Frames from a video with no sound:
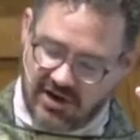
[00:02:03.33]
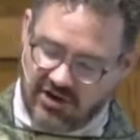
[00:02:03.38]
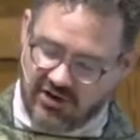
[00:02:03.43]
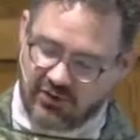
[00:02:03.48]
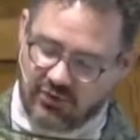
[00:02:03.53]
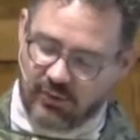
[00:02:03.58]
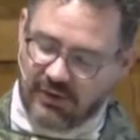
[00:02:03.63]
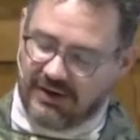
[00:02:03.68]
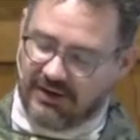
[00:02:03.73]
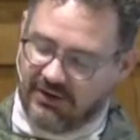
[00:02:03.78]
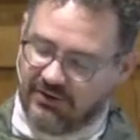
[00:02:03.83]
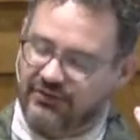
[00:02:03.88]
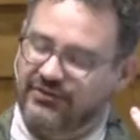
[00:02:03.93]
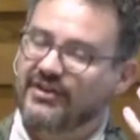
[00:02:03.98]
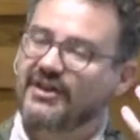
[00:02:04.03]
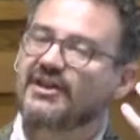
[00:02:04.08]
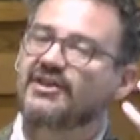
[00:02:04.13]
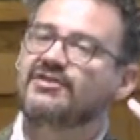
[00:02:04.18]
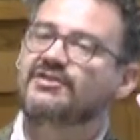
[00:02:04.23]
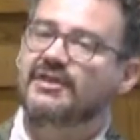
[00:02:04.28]
dwells
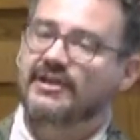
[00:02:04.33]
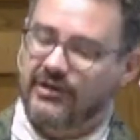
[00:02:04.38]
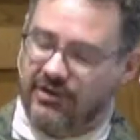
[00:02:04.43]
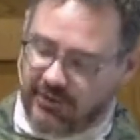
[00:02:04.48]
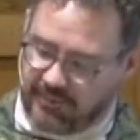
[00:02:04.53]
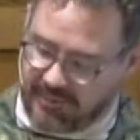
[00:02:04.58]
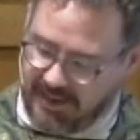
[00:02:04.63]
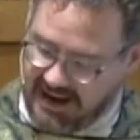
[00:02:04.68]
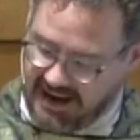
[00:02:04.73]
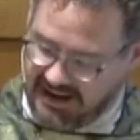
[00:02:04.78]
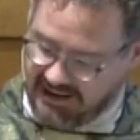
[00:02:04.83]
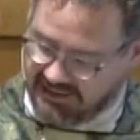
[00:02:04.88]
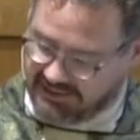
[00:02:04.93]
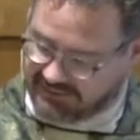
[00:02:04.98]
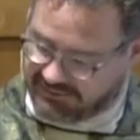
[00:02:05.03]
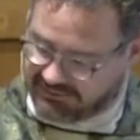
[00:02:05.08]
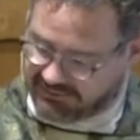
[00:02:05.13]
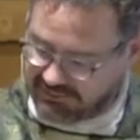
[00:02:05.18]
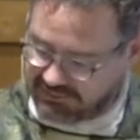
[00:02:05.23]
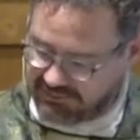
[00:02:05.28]
in a cedar
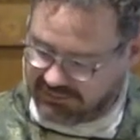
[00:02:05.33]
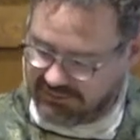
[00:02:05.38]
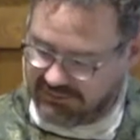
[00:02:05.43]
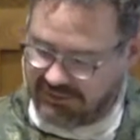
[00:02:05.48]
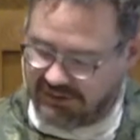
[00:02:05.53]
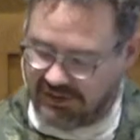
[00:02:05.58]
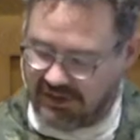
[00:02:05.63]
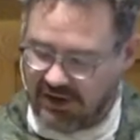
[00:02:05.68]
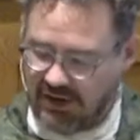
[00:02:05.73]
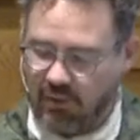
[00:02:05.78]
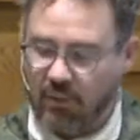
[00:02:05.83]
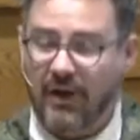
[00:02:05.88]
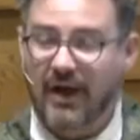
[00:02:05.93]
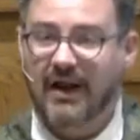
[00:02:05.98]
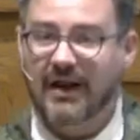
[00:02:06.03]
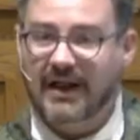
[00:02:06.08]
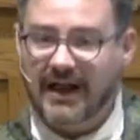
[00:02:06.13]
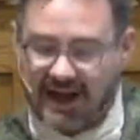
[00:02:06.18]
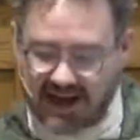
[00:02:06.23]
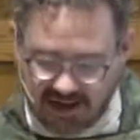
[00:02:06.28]
palace
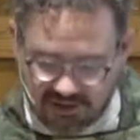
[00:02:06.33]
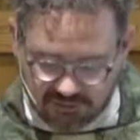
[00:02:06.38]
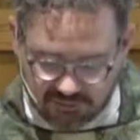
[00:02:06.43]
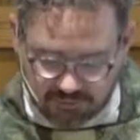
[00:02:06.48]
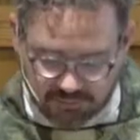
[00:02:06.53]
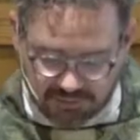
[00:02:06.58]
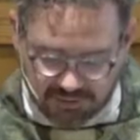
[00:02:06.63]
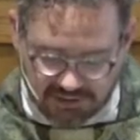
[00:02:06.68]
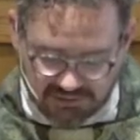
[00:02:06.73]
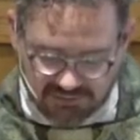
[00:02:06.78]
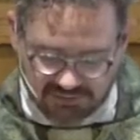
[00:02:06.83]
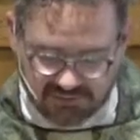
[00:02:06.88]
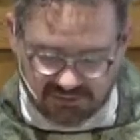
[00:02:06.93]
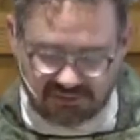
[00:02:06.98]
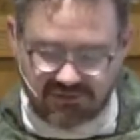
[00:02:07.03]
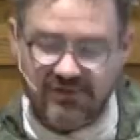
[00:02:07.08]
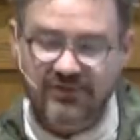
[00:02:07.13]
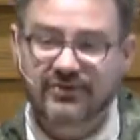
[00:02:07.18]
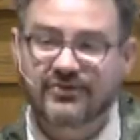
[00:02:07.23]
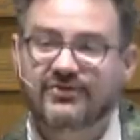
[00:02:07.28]
while God's
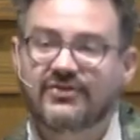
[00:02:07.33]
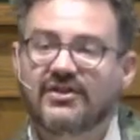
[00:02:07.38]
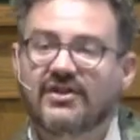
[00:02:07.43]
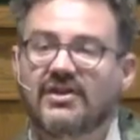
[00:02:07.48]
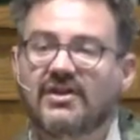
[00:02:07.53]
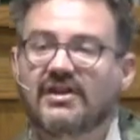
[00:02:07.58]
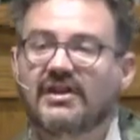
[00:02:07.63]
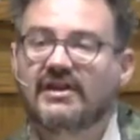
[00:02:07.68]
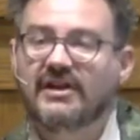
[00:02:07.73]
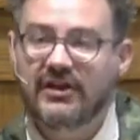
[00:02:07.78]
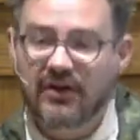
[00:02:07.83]
presence is still in an